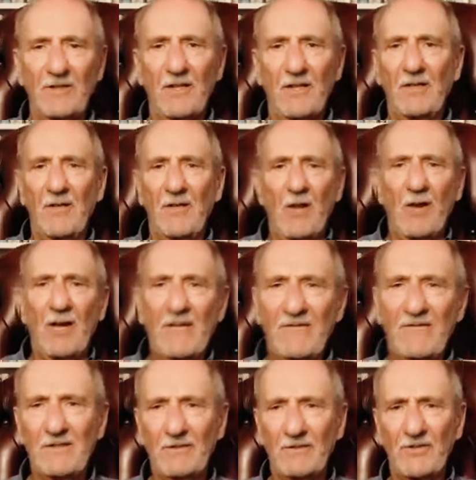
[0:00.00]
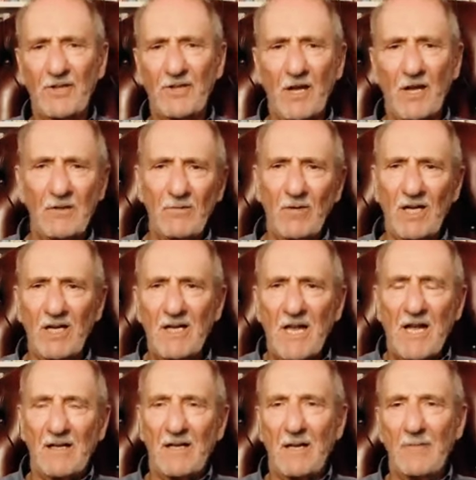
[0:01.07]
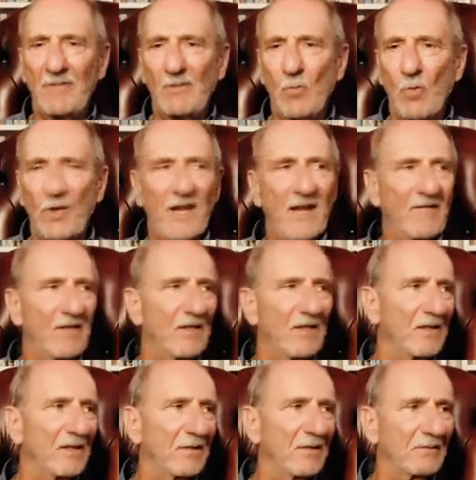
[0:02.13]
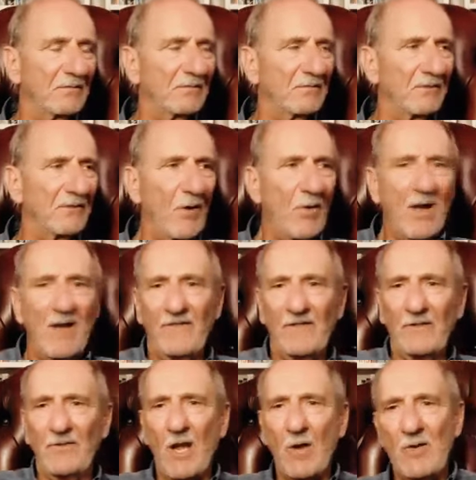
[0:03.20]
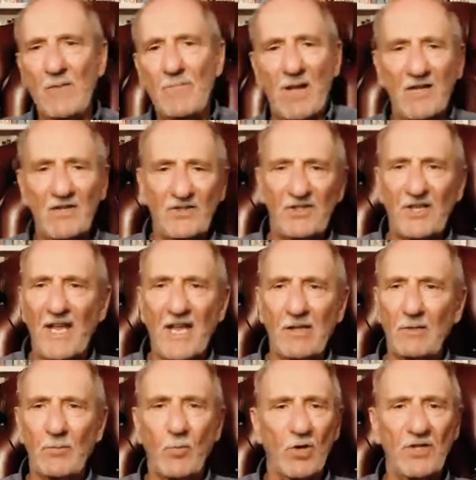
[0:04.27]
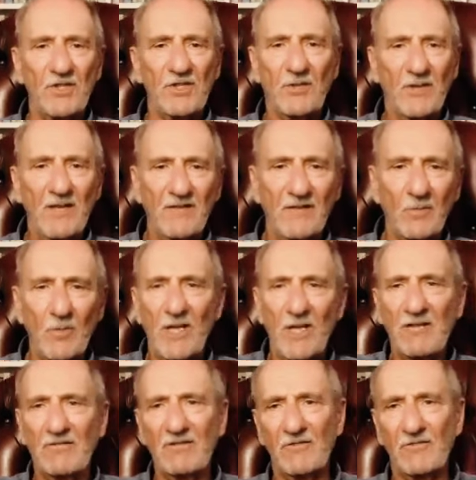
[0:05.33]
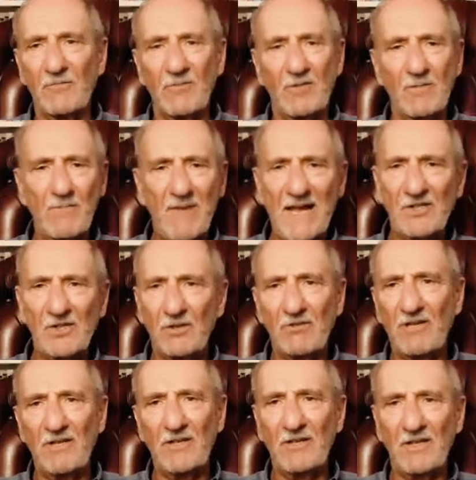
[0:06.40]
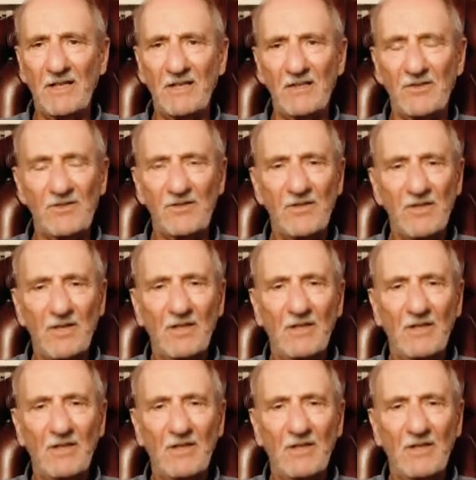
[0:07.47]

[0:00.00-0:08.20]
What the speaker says: No, I feel no, I feel no impulse to help whatsoever, whether it's from compassion or anything else.